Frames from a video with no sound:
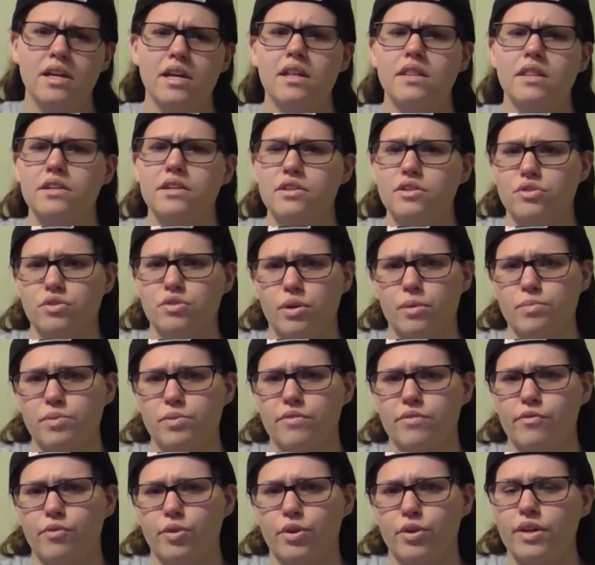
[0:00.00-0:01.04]
in the
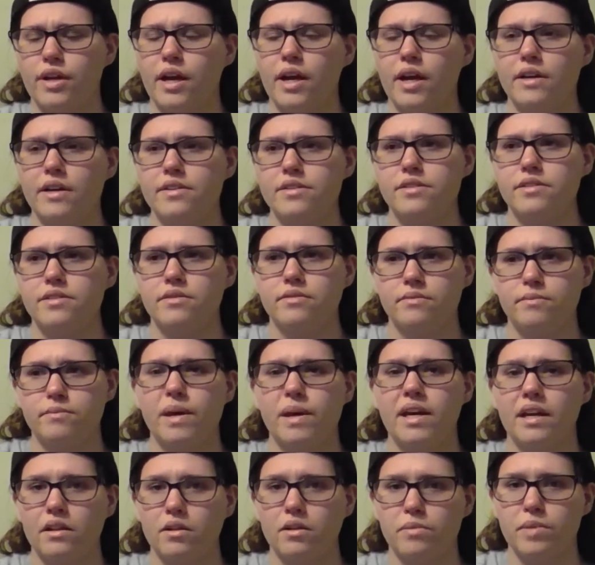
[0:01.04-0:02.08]
description for you guys,
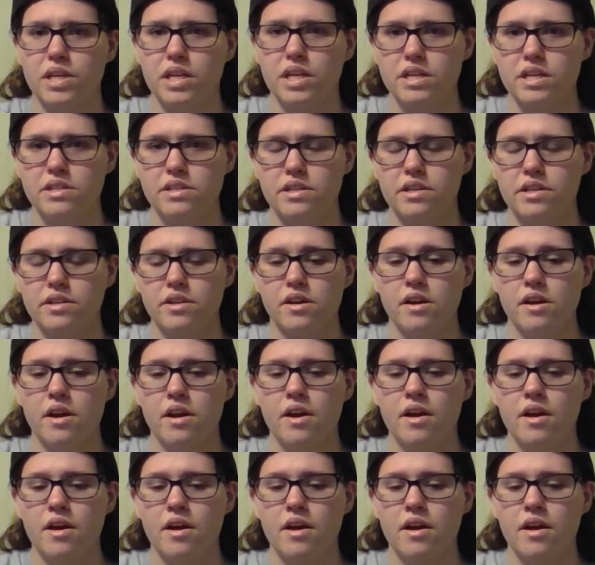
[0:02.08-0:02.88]
make it a little bit easier.